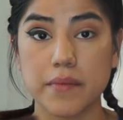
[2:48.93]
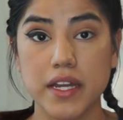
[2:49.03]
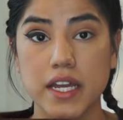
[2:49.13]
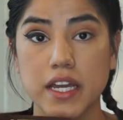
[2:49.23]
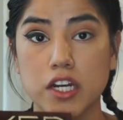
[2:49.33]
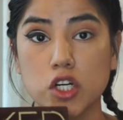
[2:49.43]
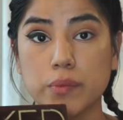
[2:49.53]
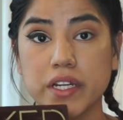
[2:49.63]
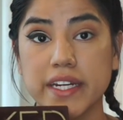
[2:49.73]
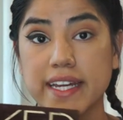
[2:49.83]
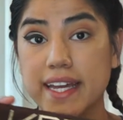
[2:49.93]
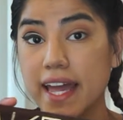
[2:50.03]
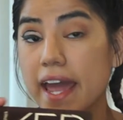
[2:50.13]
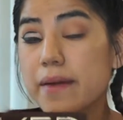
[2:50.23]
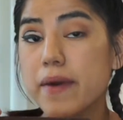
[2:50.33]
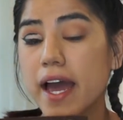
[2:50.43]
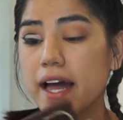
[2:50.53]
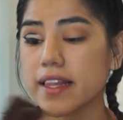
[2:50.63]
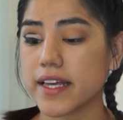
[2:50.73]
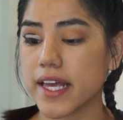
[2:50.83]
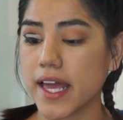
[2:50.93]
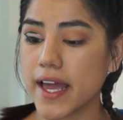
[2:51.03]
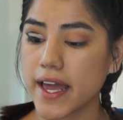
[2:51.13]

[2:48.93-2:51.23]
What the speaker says: my Naked Urban Decay palette,